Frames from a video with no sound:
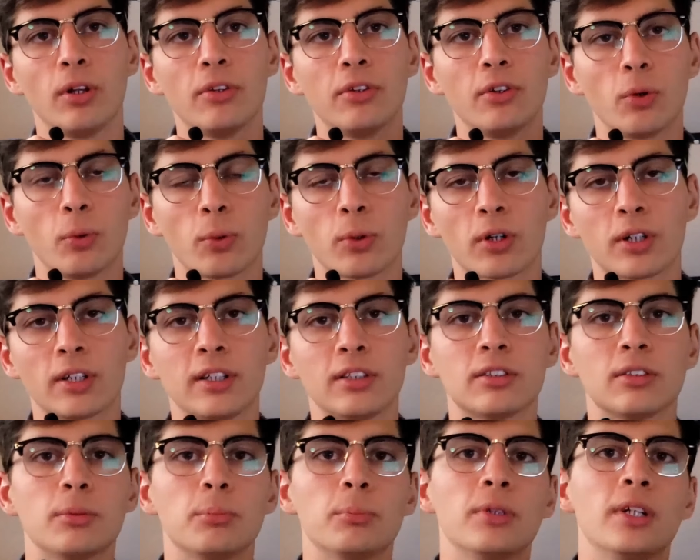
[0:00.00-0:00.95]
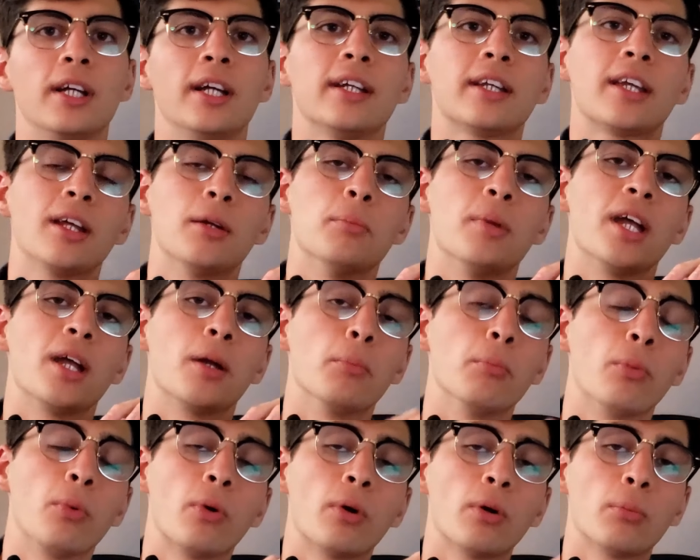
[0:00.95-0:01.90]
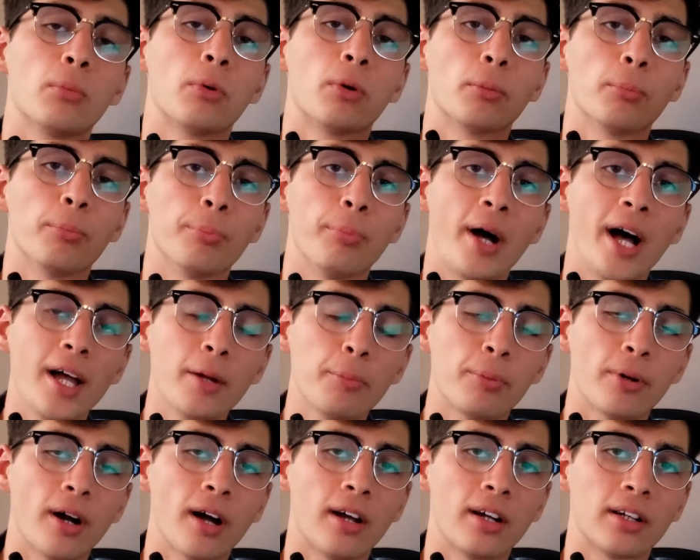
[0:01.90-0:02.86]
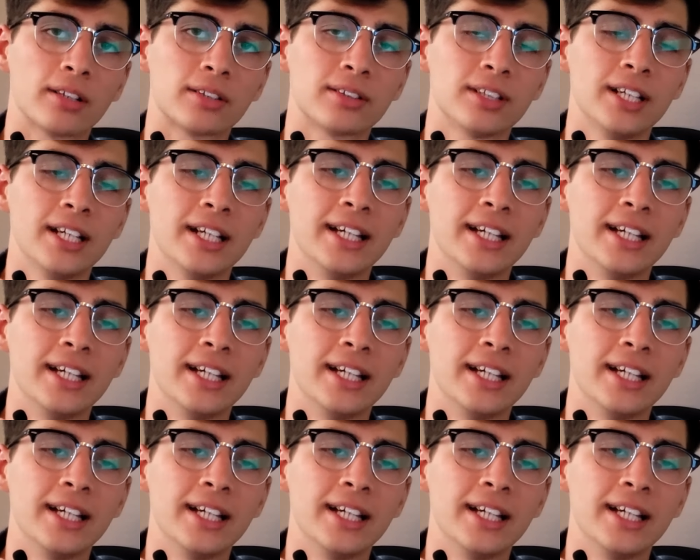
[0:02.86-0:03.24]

the organism can make more and more byproduct.